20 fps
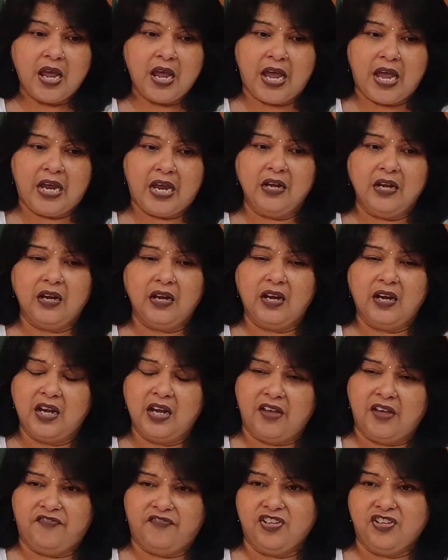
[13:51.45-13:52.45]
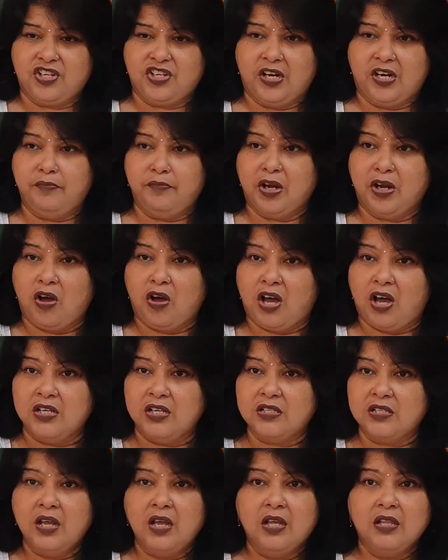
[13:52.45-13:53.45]
and inefficient
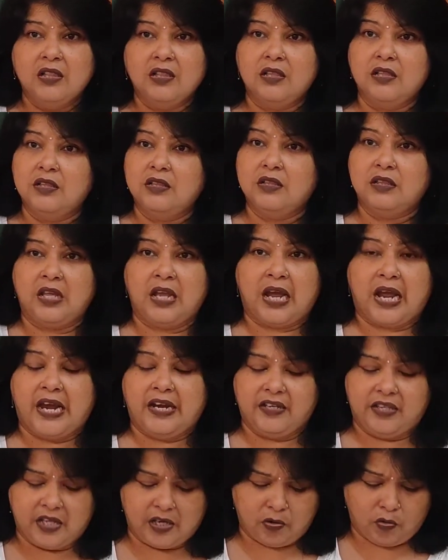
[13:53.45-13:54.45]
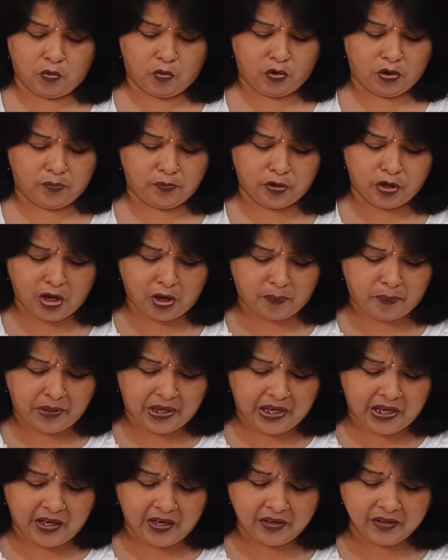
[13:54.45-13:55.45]
because they had their own
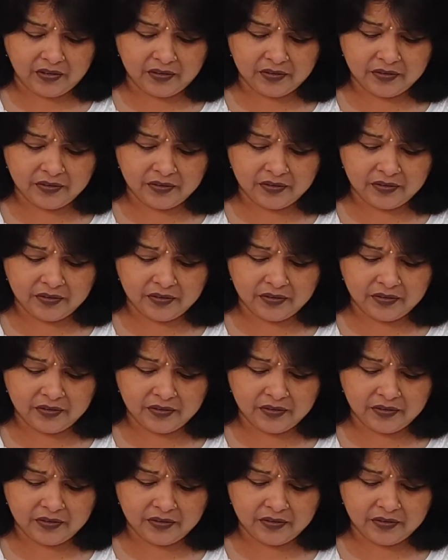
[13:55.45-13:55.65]
monopoly.